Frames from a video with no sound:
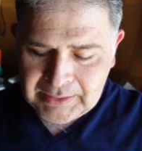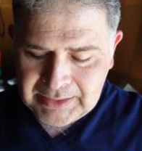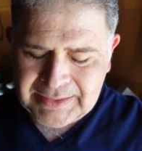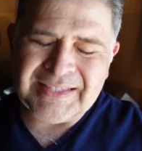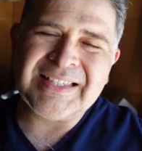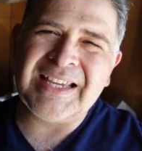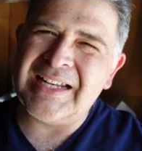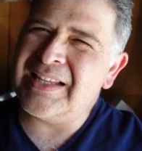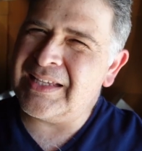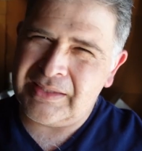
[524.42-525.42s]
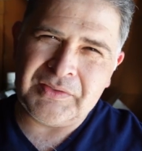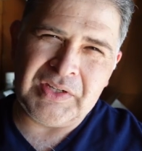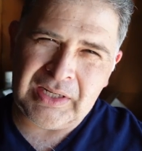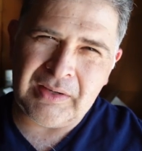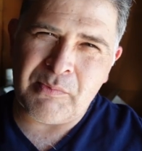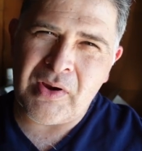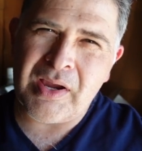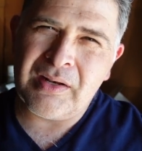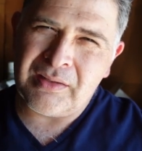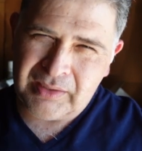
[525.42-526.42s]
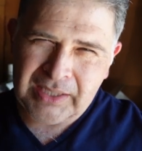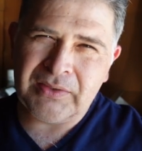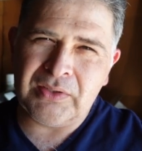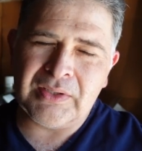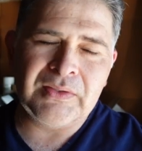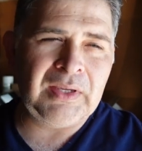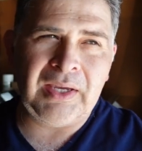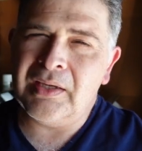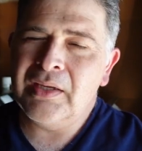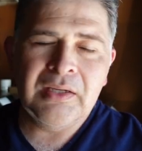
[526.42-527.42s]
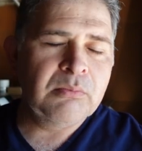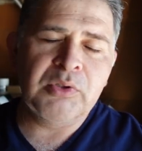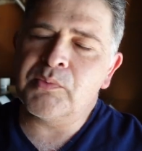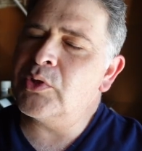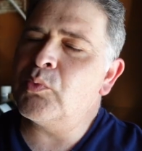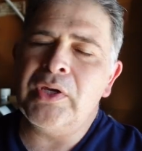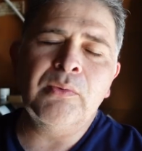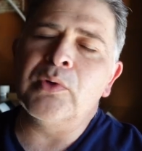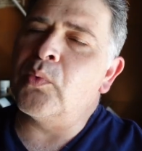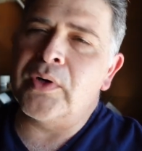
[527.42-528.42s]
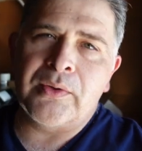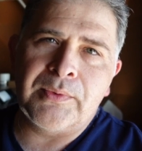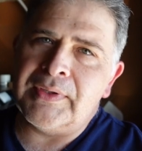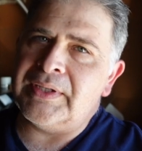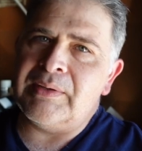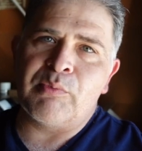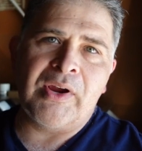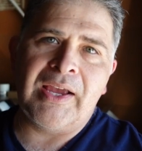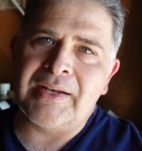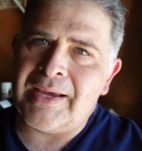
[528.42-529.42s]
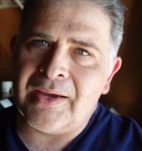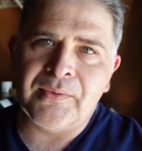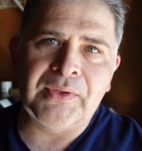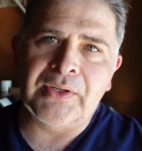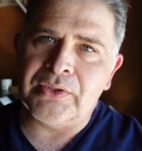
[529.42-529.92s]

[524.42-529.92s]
Now this is kind of like the Genie brand, I guess you could say, but it, would, it will work with any brand out there.